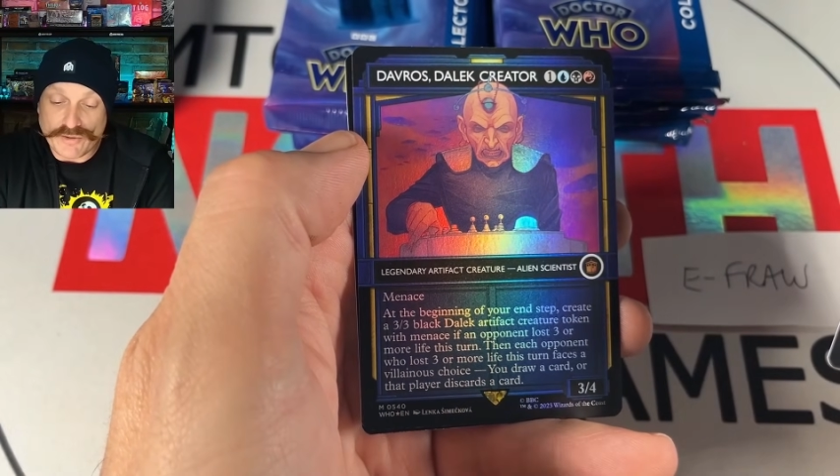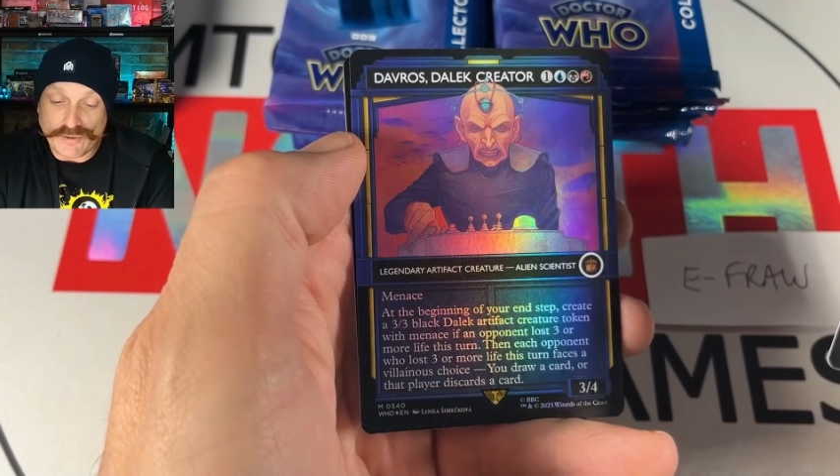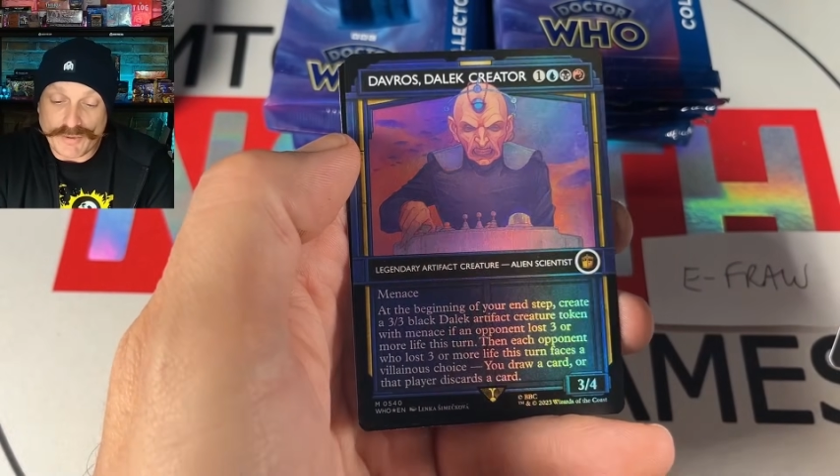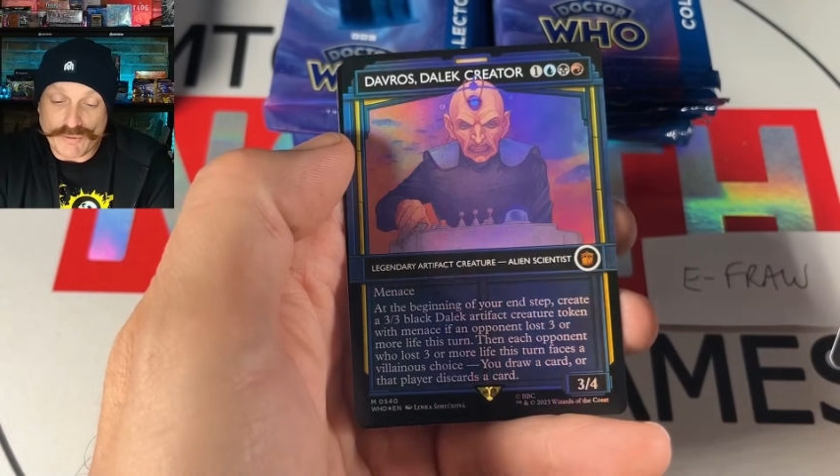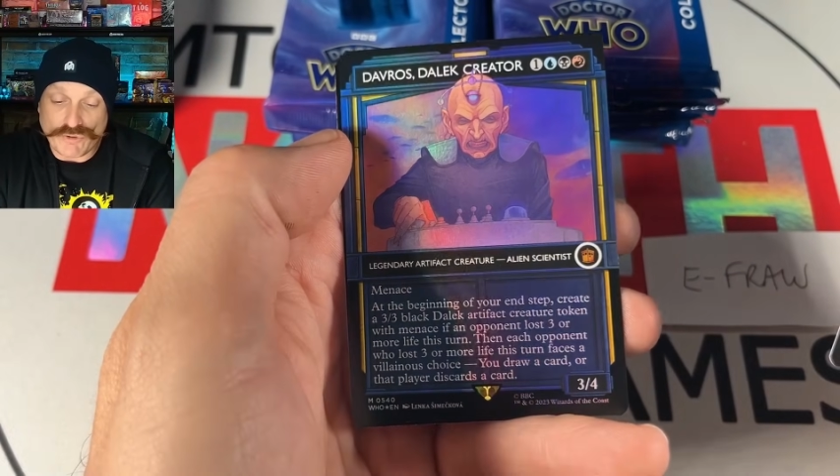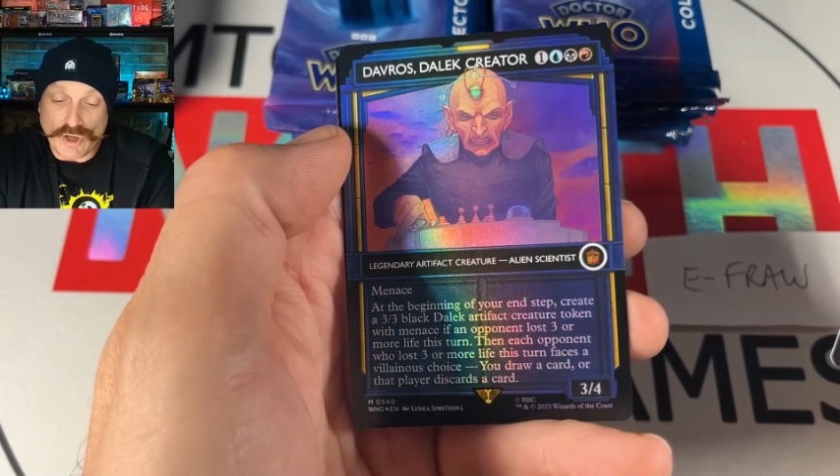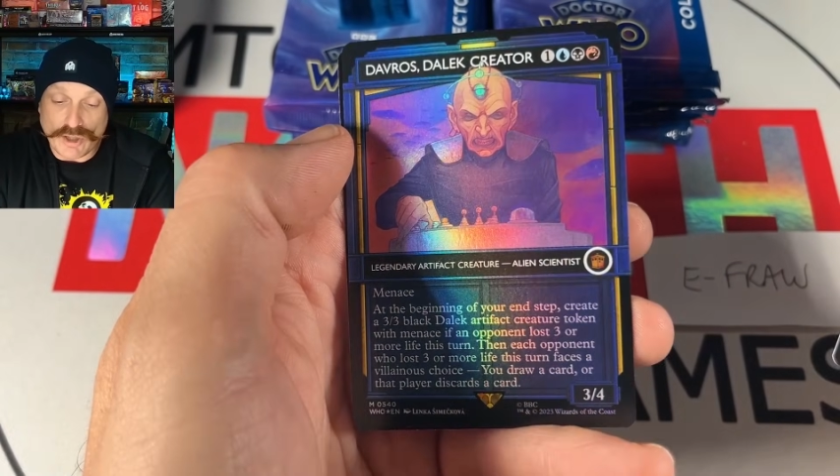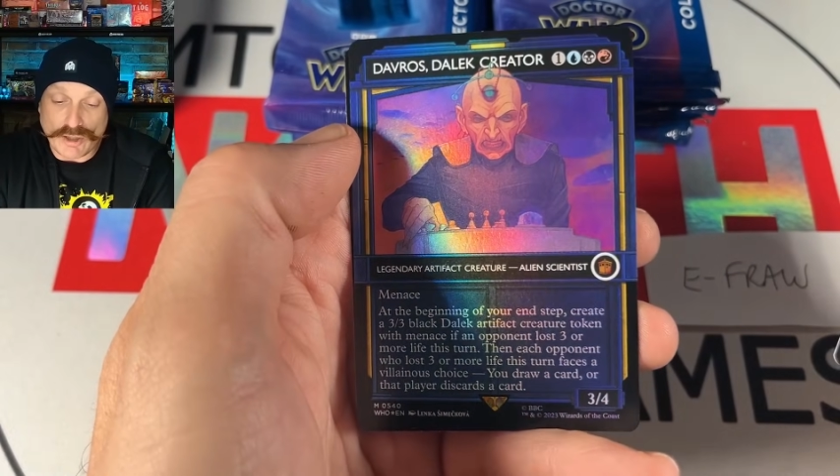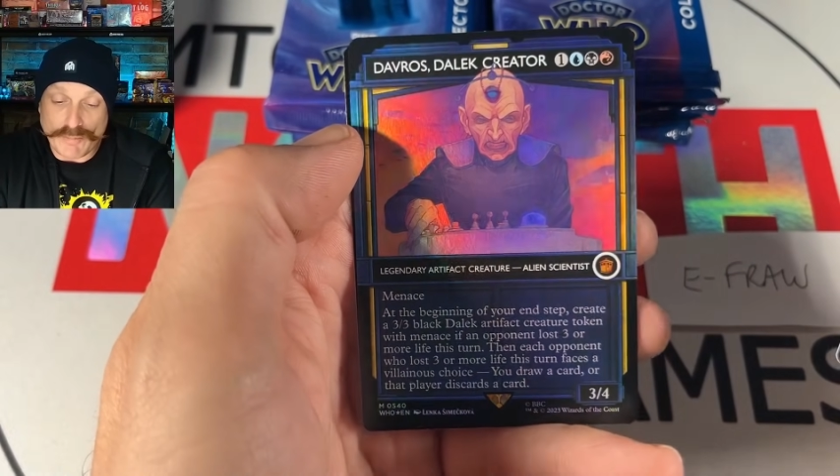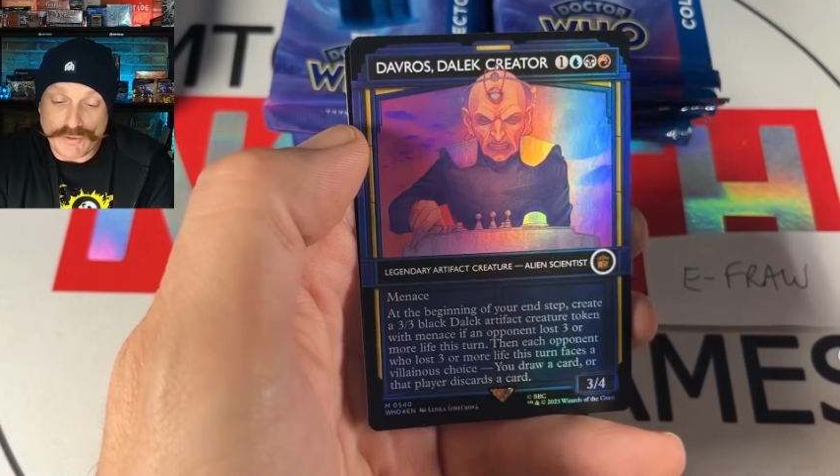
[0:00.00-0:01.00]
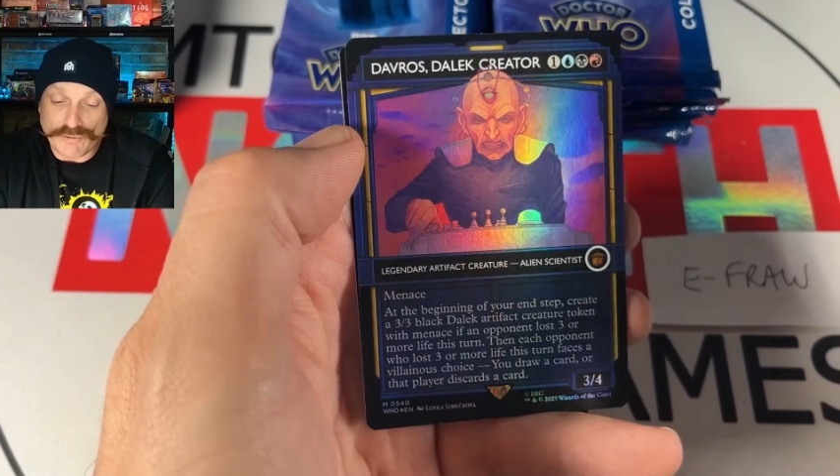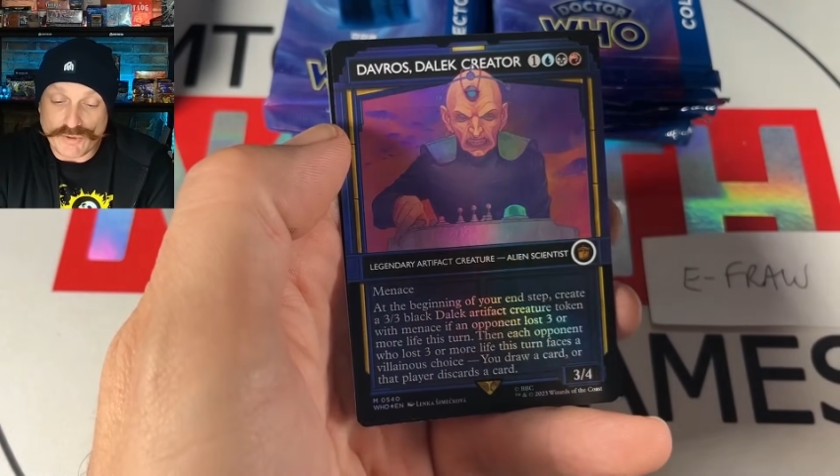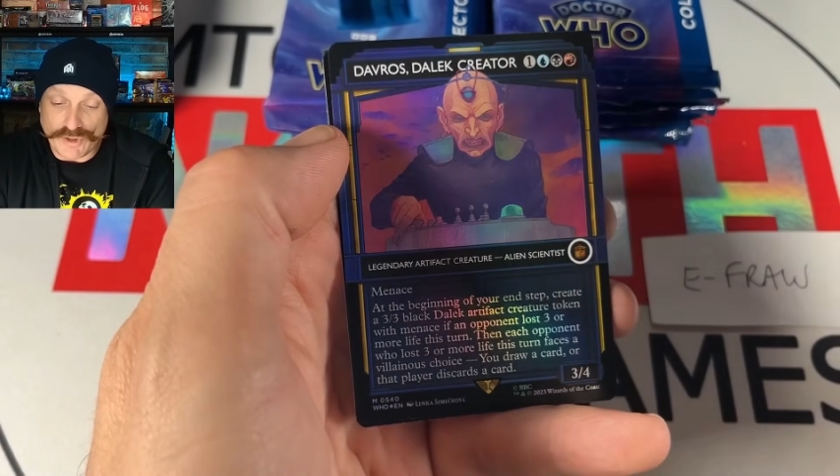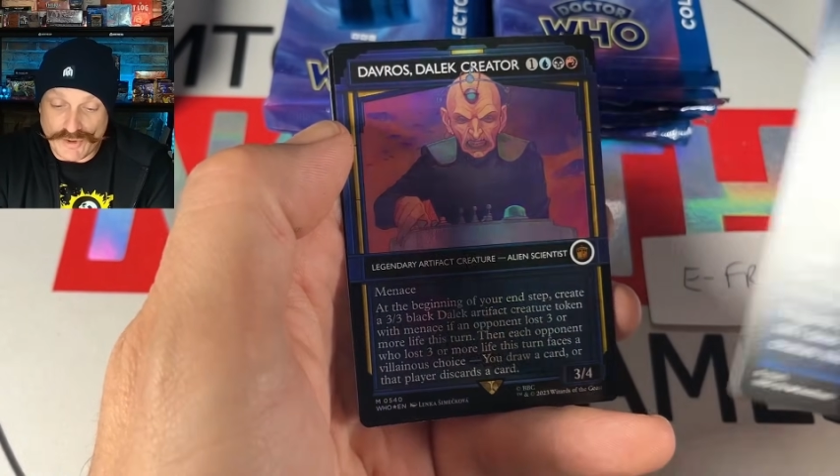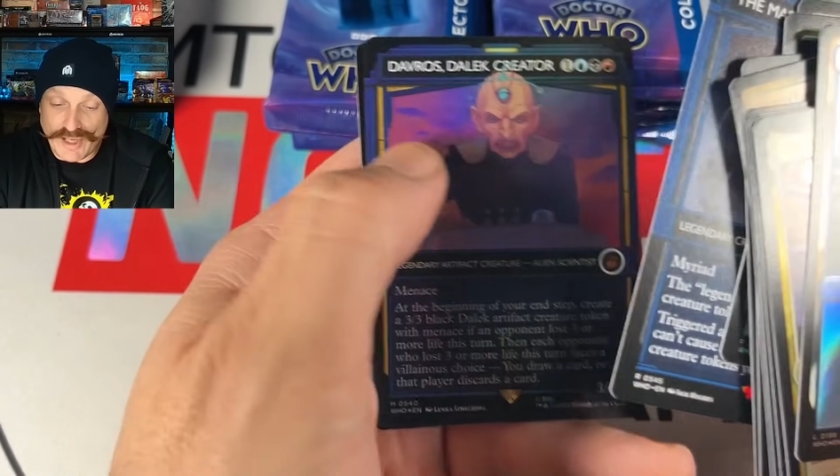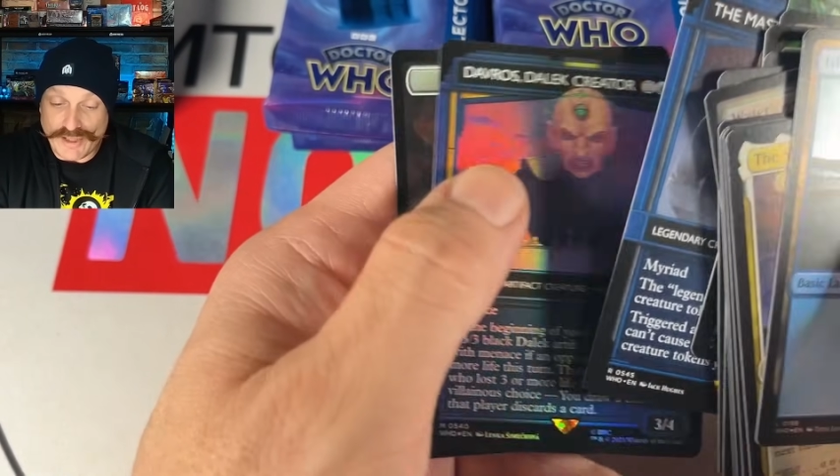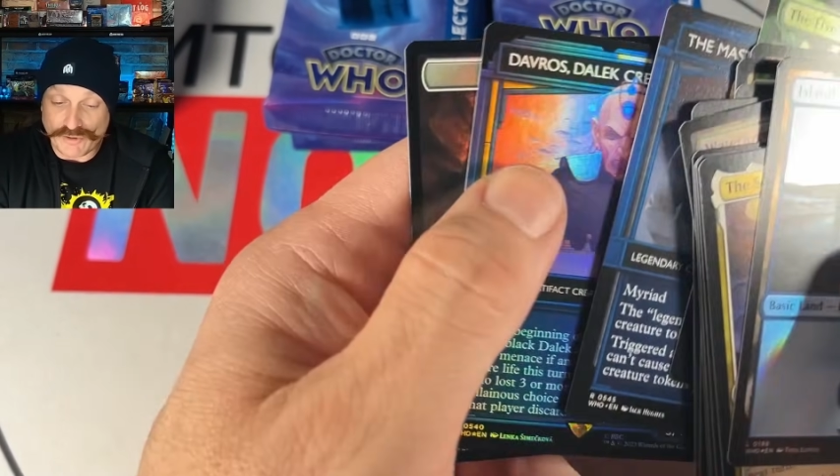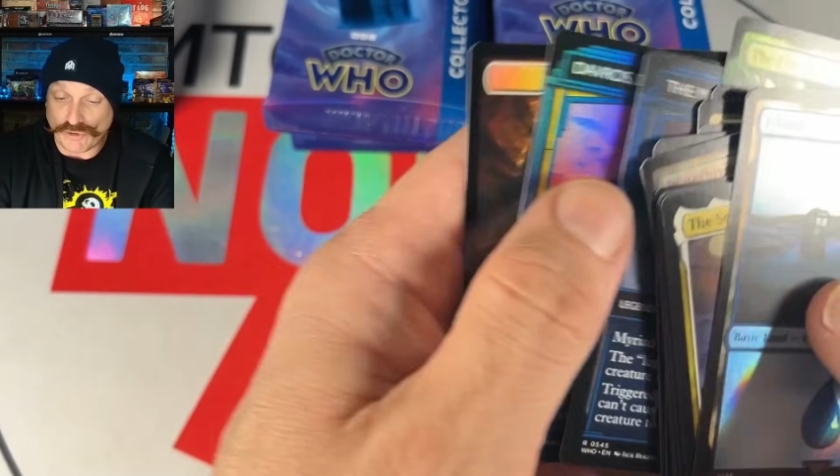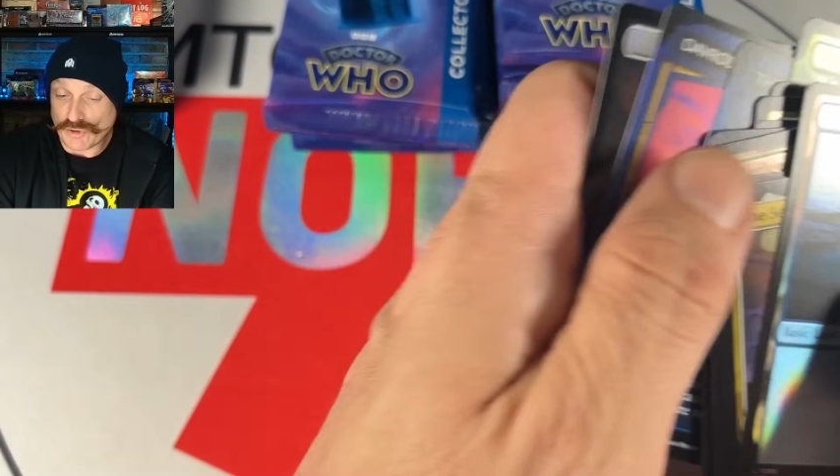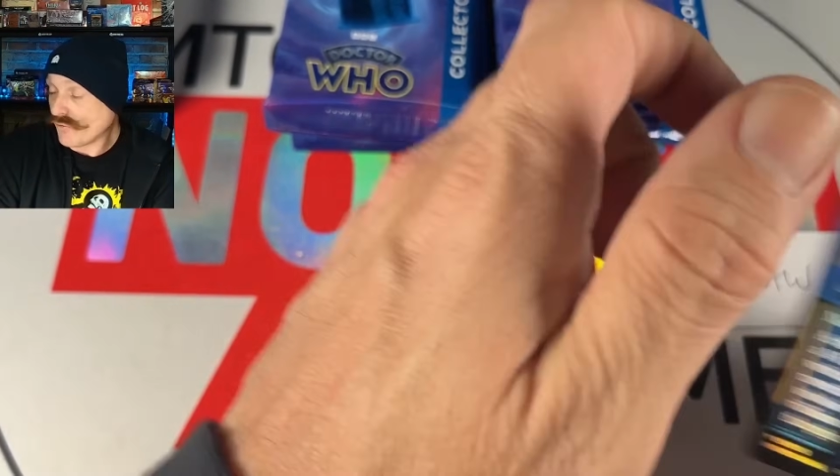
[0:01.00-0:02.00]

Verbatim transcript: Somebody was talking about that and Surge